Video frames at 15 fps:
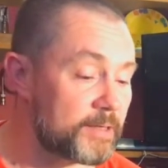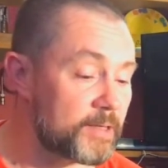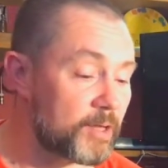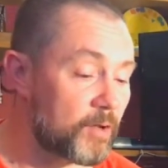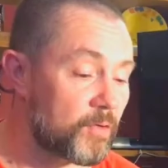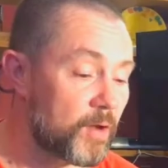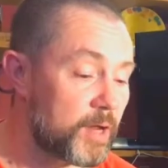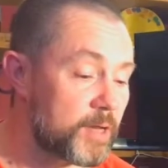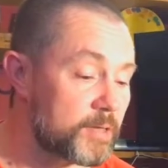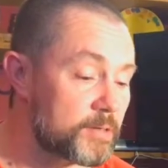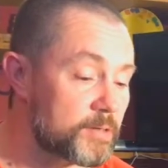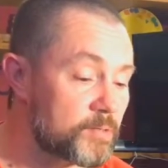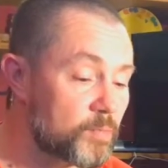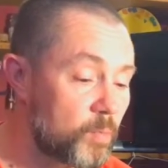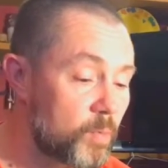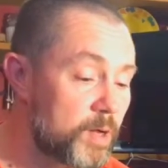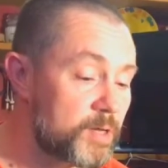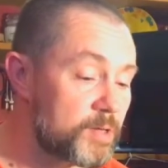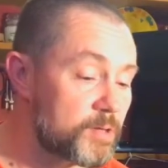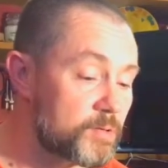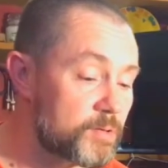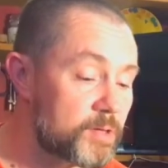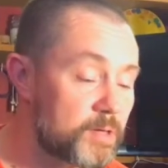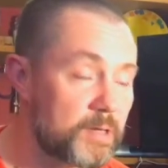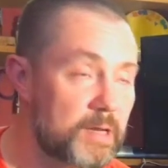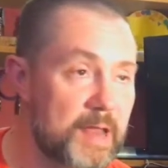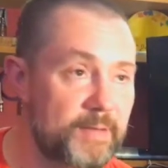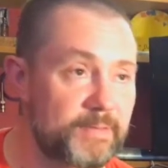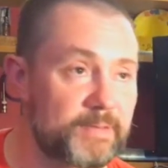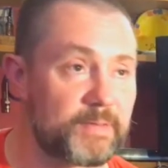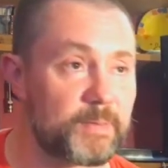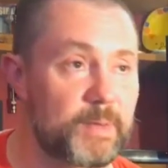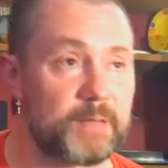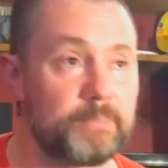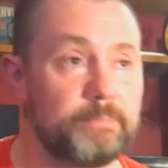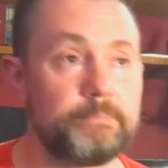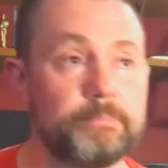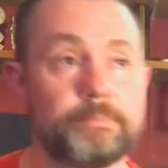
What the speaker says: The Credence, Weasels, Left of Me.